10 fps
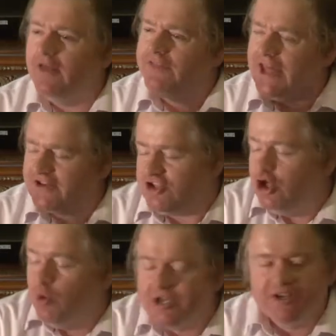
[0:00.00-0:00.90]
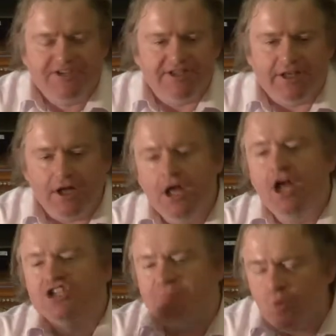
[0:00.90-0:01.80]
that you would consider
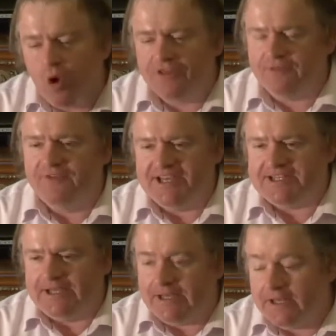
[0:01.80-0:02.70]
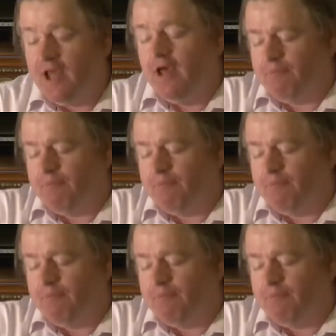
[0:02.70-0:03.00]
to be worth investing in